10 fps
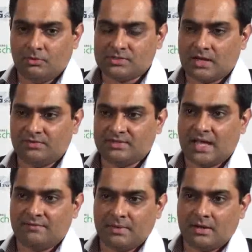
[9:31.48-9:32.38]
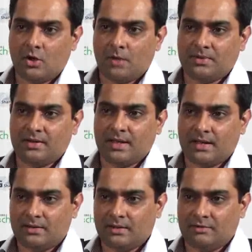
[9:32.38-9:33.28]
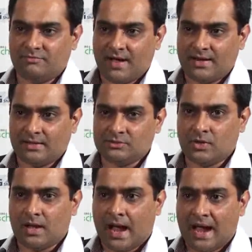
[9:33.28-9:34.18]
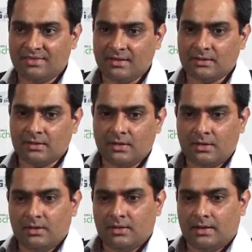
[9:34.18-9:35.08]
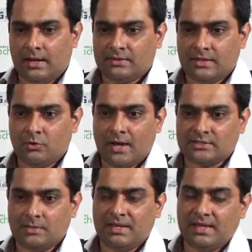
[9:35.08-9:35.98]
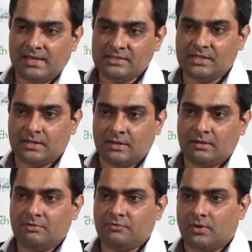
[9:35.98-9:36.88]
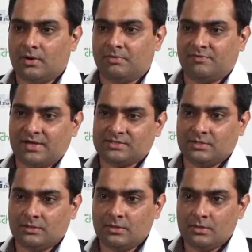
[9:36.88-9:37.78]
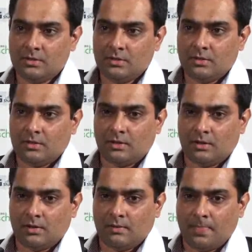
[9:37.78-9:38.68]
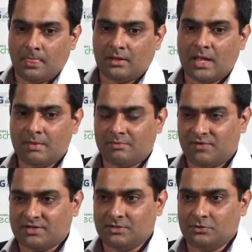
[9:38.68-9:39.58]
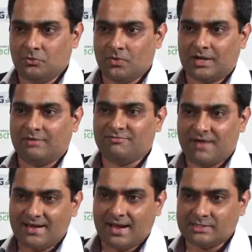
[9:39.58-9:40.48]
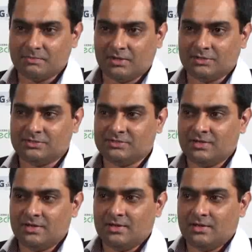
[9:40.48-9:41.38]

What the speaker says: Those kind of things haven't been adopted yet in finance. So I think it would actually be easier for a professional, a gaming professional, to work in finance, because